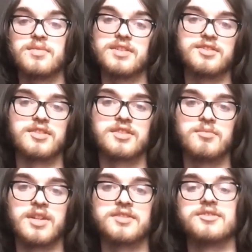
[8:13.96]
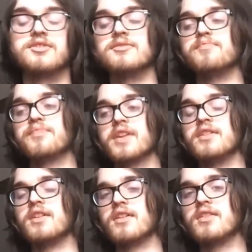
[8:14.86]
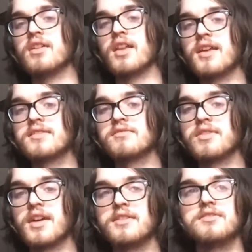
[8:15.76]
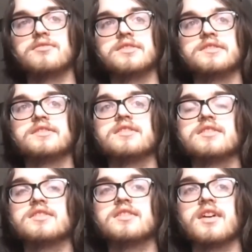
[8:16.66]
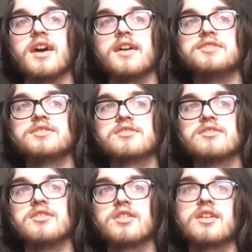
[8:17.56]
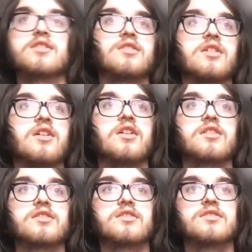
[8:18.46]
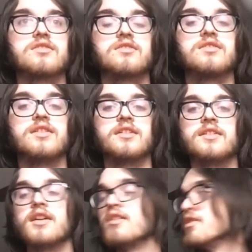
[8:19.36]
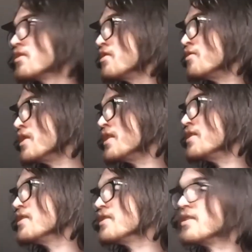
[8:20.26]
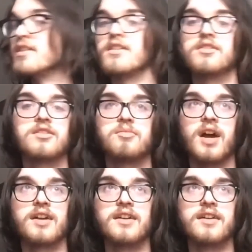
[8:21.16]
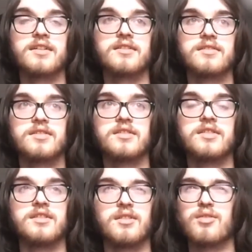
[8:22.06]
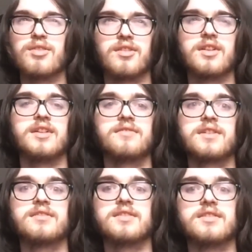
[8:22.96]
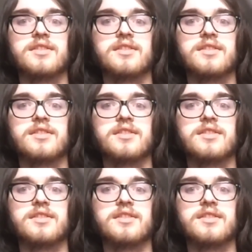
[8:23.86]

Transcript: But just to make sure. The last one I do is I just look at a clock and I'll look away and I'll look back at it, or even